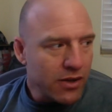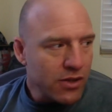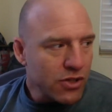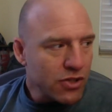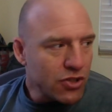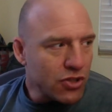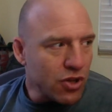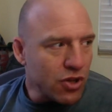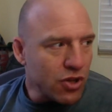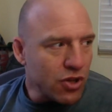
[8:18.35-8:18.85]

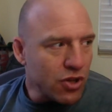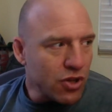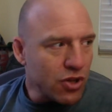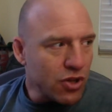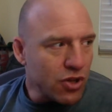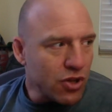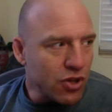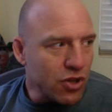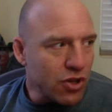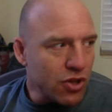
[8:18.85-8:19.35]
So
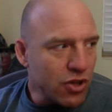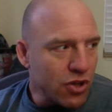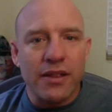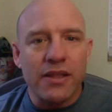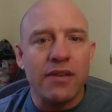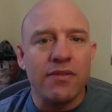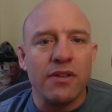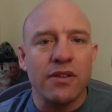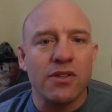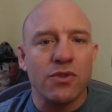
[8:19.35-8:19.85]
I'm already
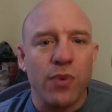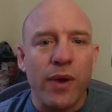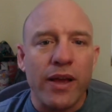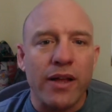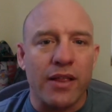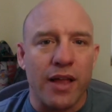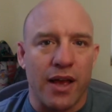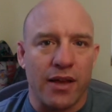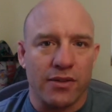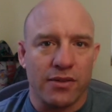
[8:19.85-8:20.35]
leaving this weight
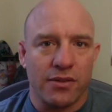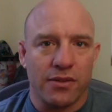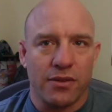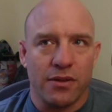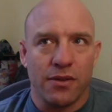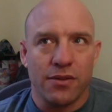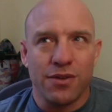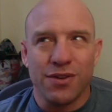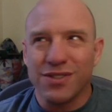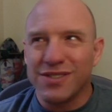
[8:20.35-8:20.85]
class.
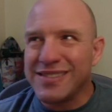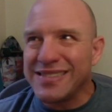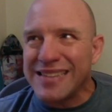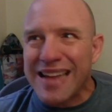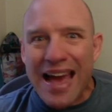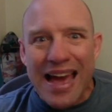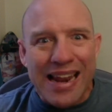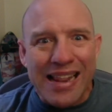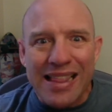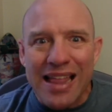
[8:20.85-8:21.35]
There's
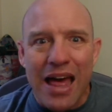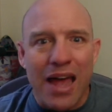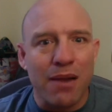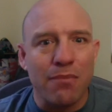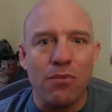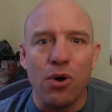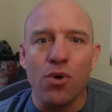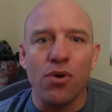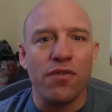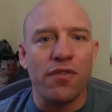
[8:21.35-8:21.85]
not a lot
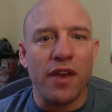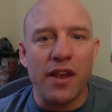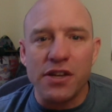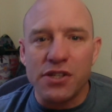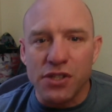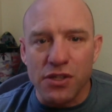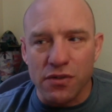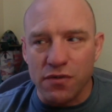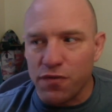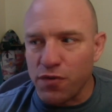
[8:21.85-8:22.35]
of
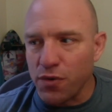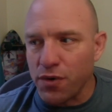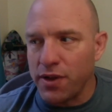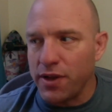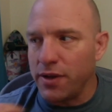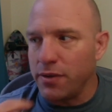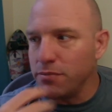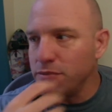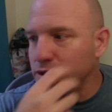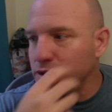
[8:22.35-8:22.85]
motivation for him